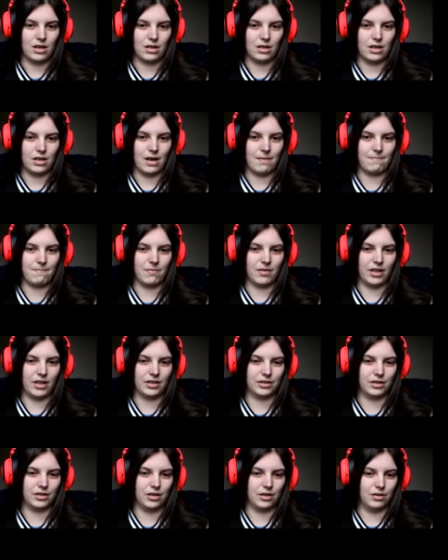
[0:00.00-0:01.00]
Yep, I
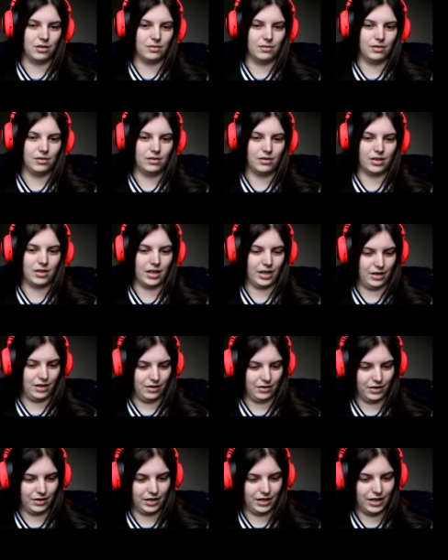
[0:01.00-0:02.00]
think so.
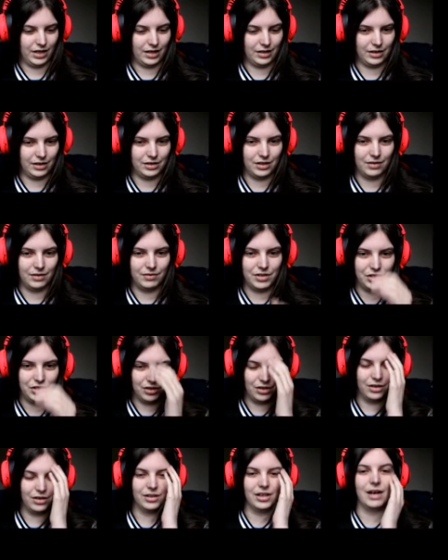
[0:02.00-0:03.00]
Okay, okay then. Let's uh,
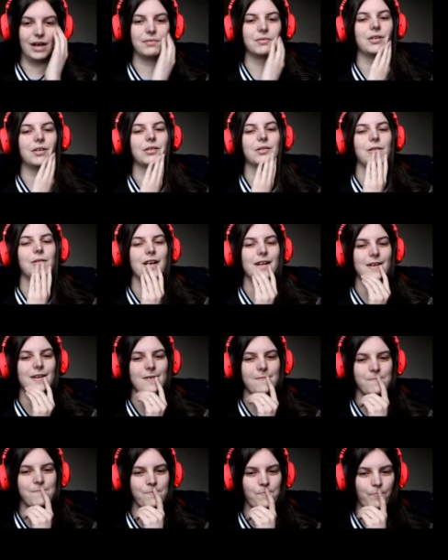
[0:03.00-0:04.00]
restart on that one real quick.
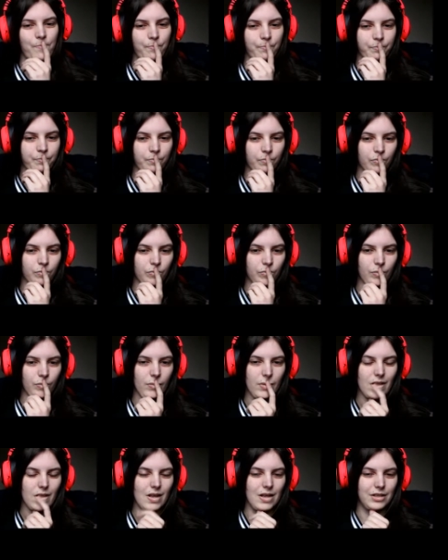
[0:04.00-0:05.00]

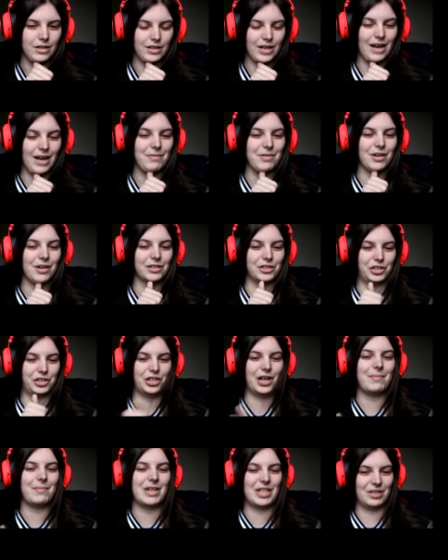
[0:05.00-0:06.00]
So now we got to
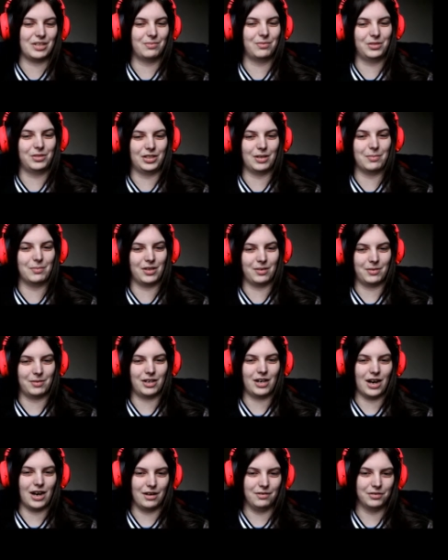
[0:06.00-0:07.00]
shimmy some, some of them
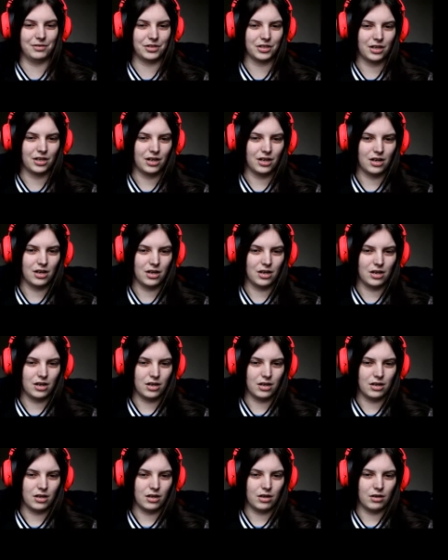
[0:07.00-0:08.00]
around
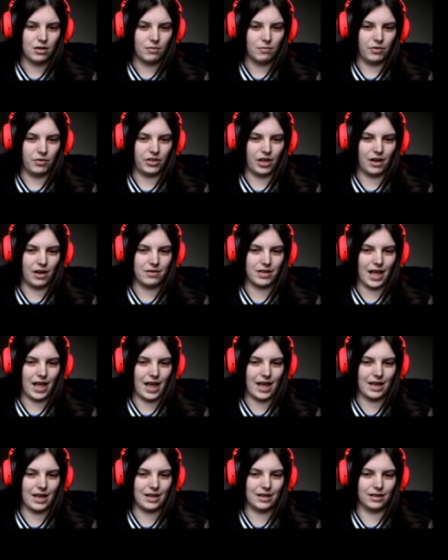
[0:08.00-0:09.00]
without
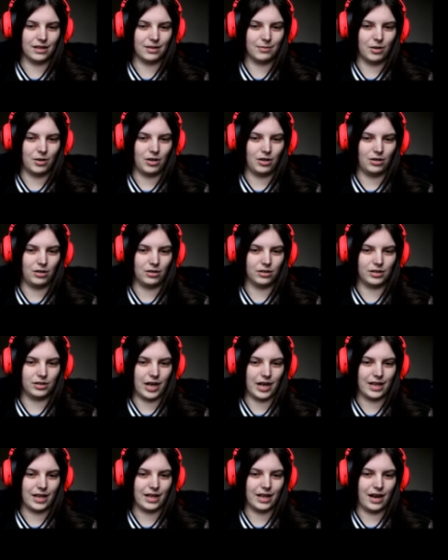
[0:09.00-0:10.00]
getting them all
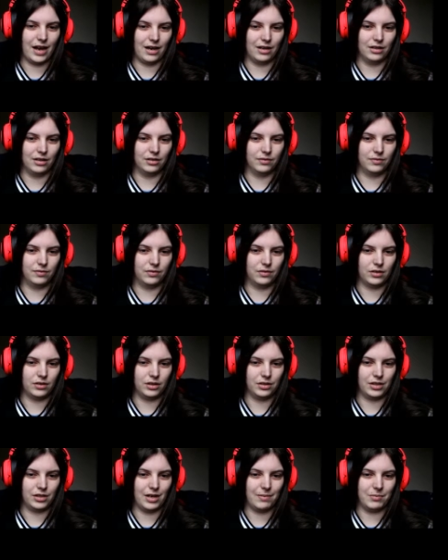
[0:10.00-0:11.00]
taken care of
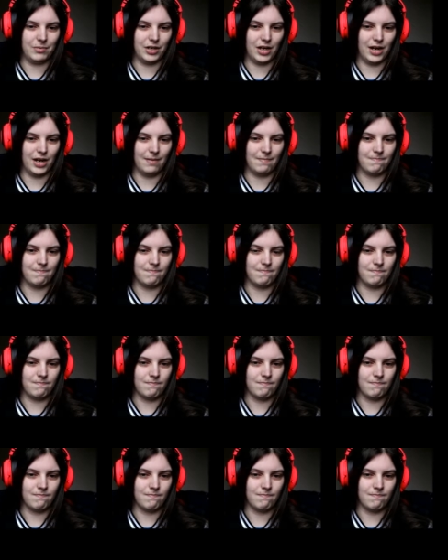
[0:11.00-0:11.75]
at the same time.